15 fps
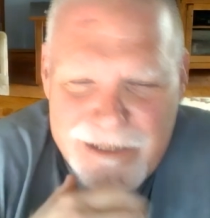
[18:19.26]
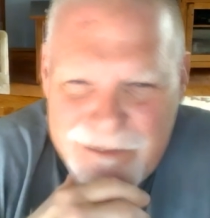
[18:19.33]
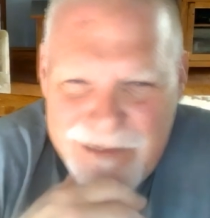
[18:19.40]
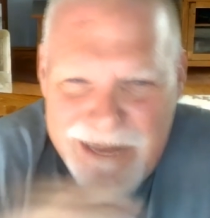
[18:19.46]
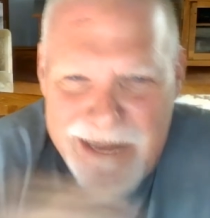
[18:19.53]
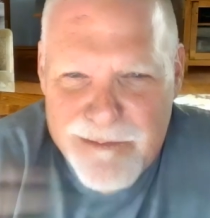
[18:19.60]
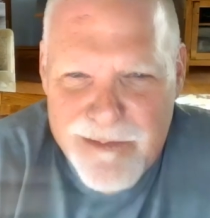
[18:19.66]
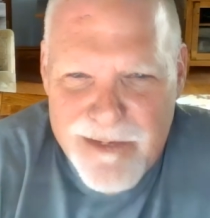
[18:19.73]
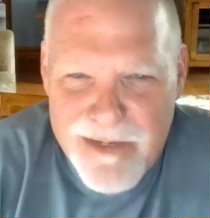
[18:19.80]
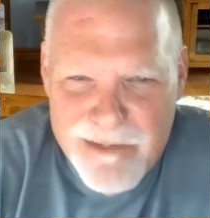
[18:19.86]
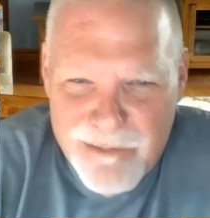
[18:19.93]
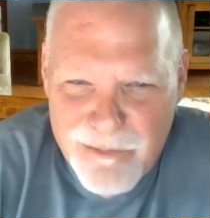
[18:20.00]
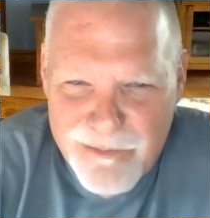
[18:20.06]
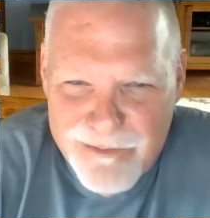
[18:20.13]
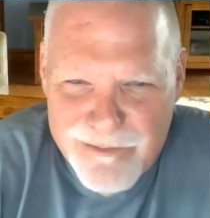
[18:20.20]
Anybody
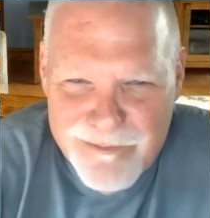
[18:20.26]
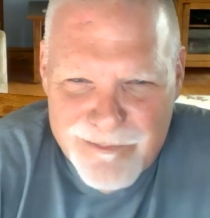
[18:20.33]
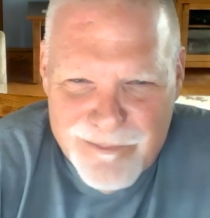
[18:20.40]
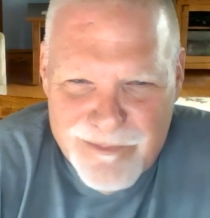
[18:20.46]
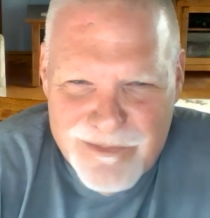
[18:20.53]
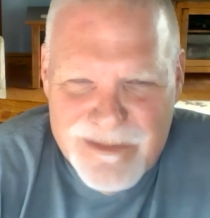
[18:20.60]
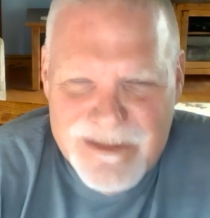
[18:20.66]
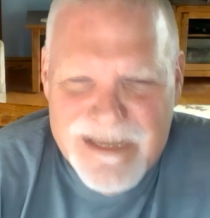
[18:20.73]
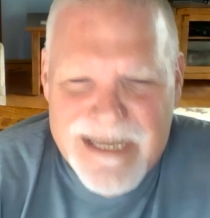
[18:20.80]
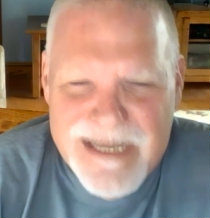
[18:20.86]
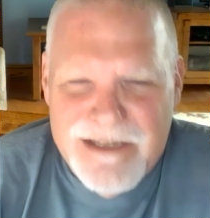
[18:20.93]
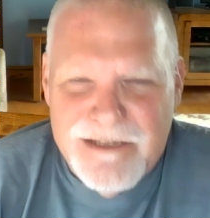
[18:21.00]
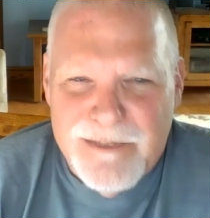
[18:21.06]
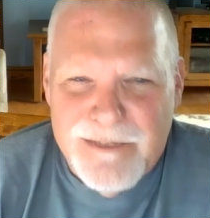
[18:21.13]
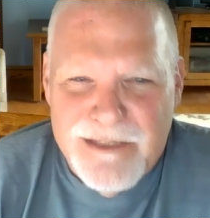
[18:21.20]
with
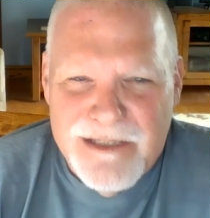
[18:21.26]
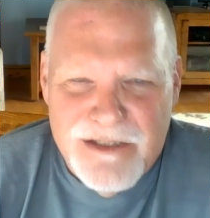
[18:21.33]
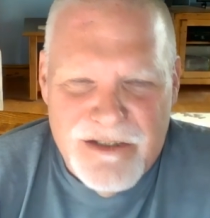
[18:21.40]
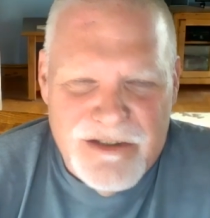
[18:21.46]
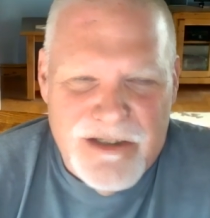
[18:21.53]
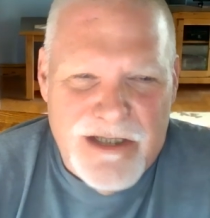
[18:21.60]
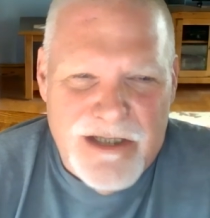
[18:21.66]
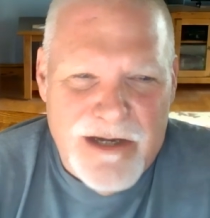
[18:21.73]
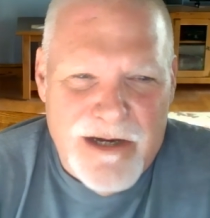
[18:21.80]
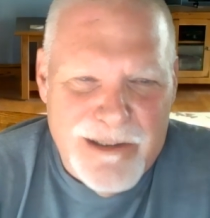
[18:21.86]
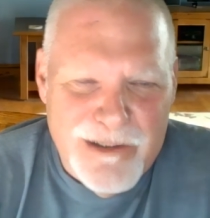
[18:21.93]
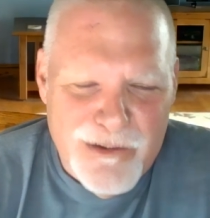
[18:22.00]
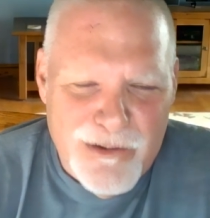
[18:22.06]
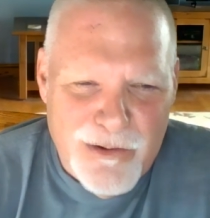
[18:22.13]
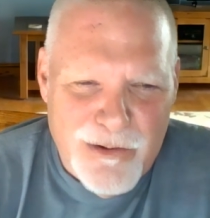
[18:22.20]
sense means you study
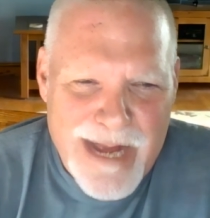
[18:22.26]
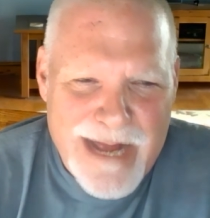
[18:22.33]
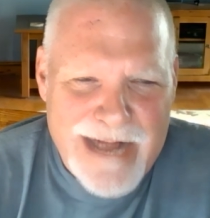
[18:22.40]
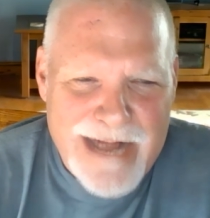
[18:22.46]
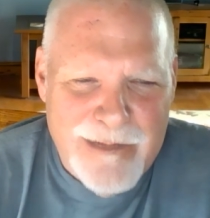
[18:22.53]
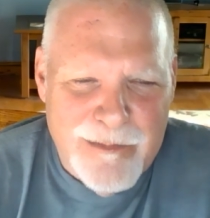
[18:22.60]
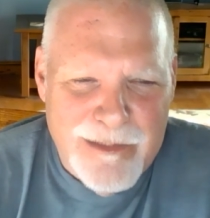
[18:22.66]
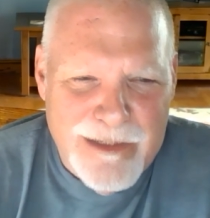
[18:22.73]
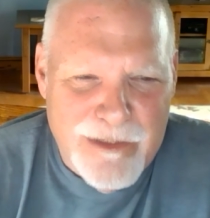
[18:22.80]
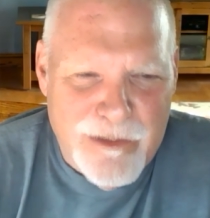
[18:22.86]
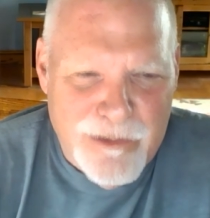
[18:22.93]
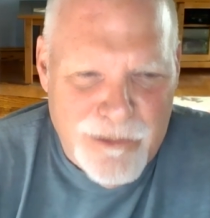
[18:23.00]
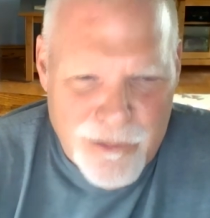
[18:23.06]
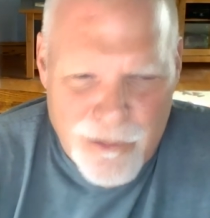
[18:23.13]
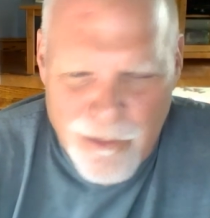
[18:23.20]
your enemy or
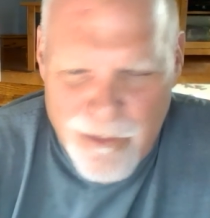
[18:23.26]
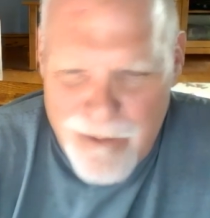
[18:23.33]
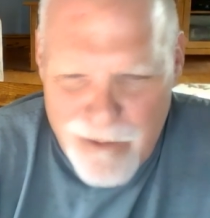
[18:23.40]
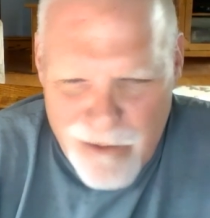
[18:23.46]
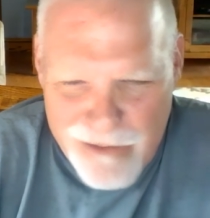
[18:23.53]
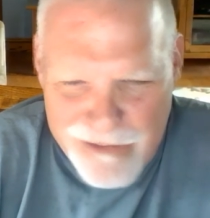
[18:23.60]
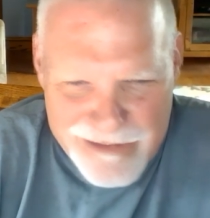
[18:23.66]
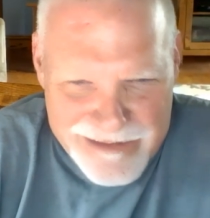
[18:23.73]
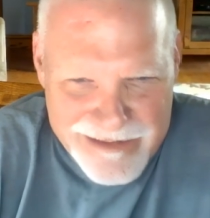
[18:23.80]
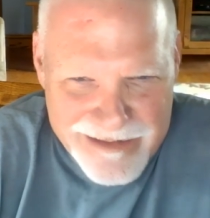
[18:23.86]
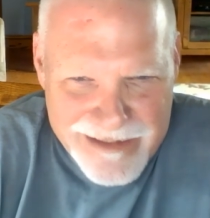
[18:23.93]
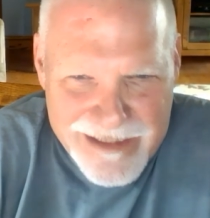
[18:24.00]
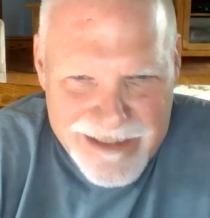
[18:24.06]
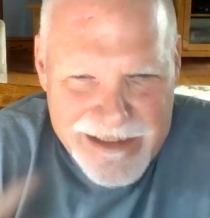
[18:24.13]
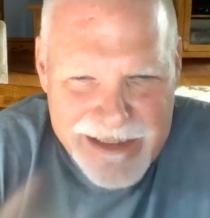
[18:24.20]
your opponent.
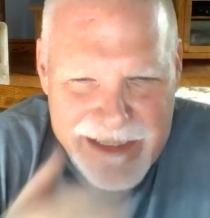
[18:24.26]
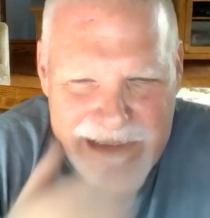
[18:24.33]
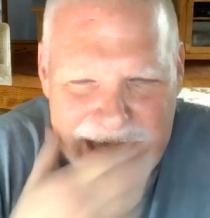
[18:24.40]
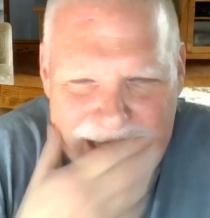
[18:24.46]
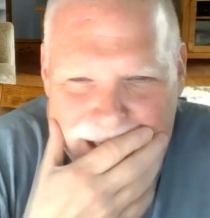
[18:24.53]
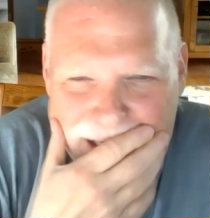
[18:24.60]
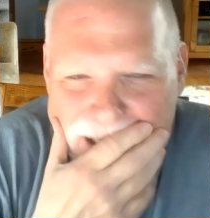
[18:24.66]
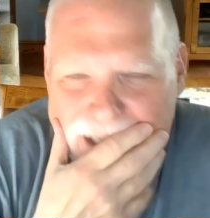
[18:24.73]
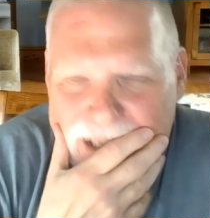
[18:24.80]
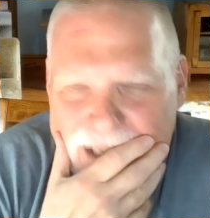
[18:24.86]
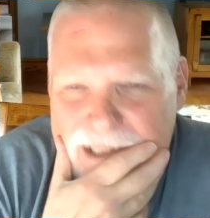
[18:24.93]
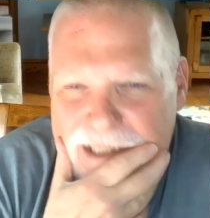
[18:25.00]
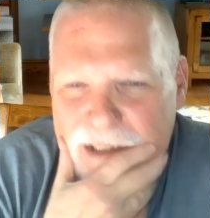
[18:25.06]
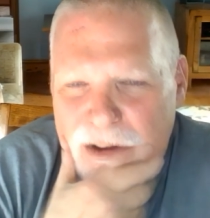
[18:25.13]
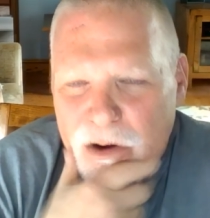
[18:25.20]
You got,
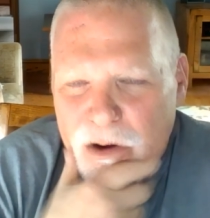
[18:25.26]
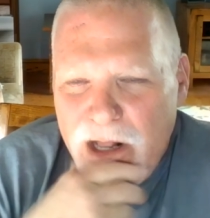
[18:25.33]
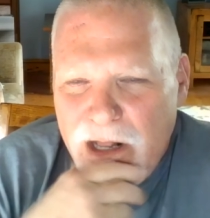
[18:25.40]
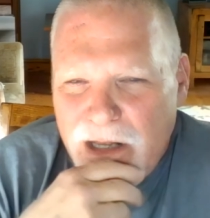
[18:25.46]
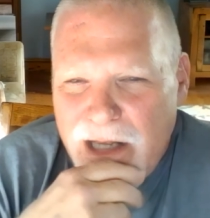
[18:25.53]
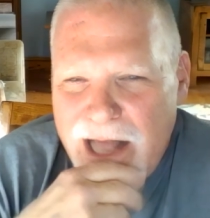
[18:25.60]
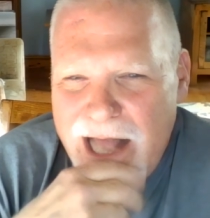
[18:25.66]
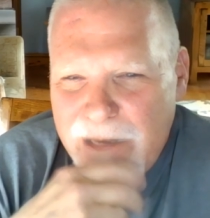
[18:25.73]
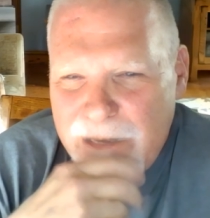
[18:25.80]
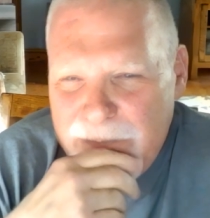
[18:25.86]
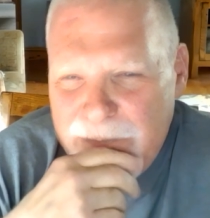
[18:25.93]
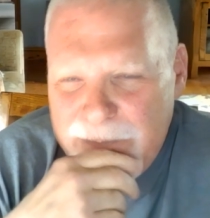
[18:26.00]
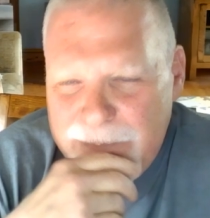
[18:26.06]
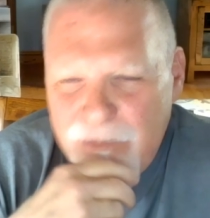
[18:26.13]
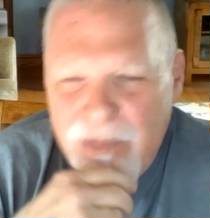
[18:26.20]
a lot of
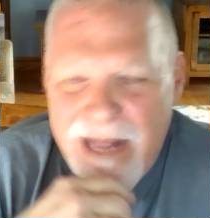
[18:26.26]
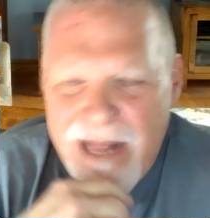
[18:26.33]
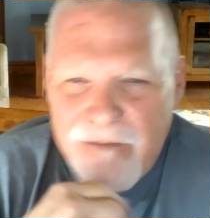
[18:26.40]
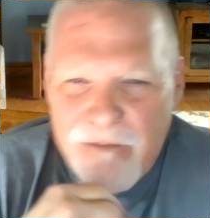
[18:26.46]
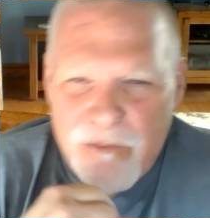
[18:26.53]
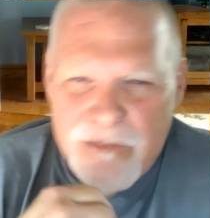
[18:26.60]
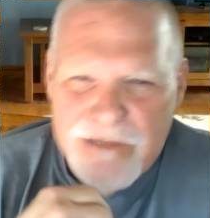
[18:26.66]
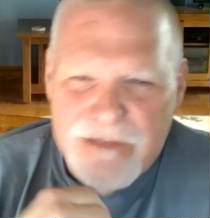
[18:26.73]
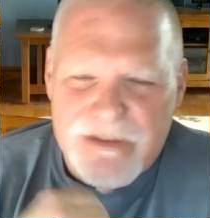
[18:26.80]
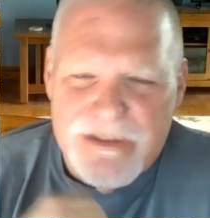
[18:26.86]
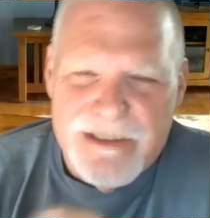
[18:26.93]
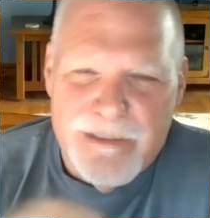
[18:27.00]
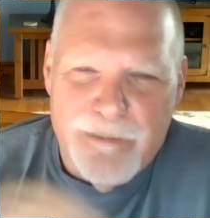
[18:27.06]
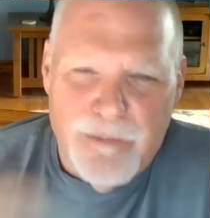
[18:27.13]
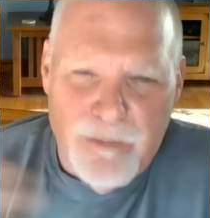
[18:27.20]
people have real
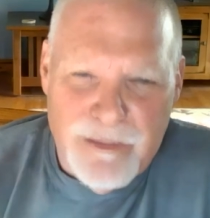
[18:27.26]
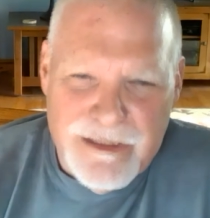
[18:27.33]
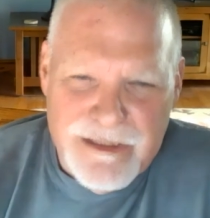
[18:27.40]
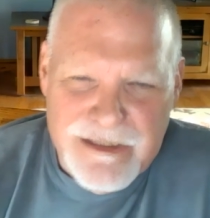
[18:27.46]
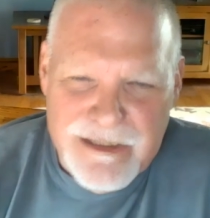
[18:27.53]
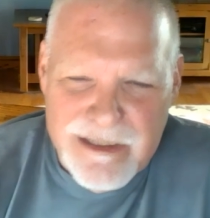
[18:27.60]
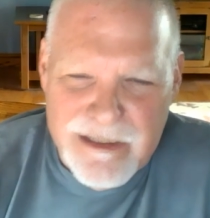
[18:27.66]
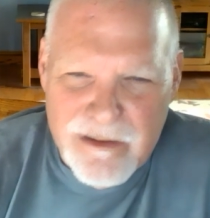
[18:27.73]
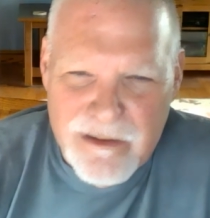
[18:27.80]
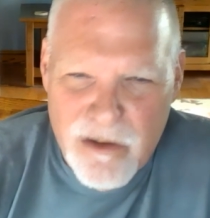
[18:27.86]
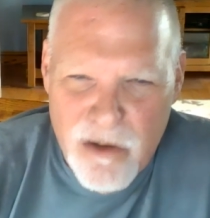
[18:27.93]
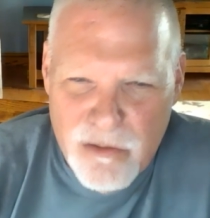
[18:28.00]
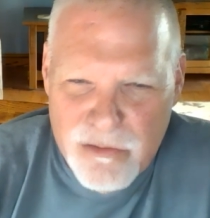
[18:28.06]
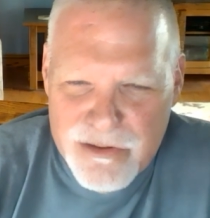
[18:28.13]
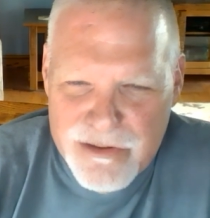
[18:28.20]
simplistic
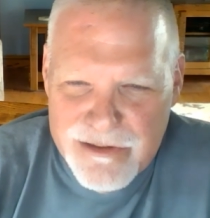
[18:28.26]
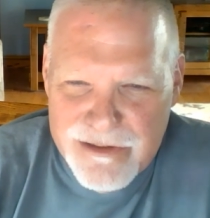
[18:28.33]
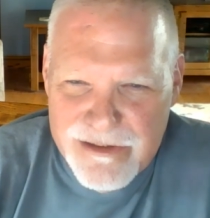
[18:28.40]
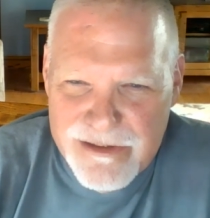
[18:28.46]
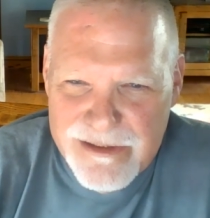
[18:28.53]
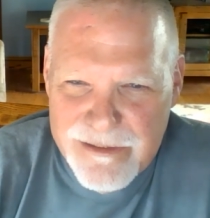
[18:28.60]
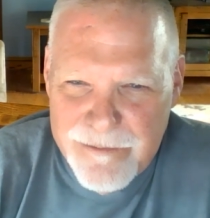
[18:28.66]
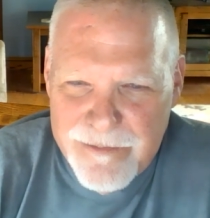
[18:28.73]
notions